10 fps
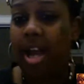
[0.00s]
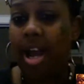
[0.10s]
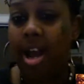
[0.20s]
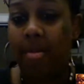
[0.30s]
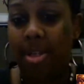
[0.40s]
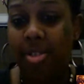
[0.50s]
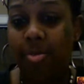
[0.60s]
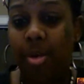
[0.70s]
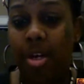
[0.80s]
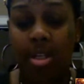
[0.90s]
asked the
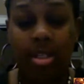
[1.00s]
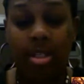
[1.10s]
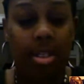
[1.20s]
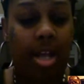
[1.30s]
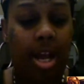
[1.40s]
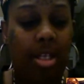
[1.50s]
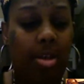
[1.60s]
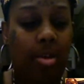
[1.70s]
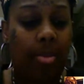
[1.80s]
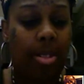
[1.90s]
guy how much it
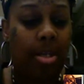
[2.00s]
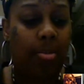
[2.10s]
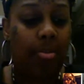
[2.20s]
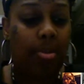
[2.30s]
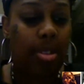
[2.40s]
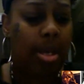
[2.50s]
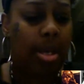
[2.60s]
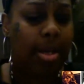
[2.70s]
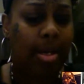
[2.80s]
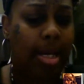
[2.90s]
was, and the guy told me that
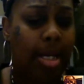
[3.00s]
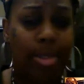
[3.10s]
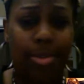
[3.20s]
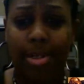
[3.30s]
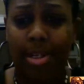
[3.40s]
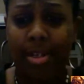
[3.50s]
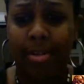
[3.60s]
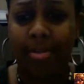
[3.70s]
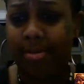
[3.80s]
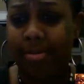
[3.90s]
it was like
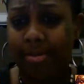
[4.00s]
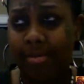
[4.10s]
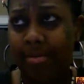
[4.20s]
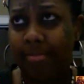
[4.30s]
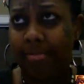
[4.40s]
$150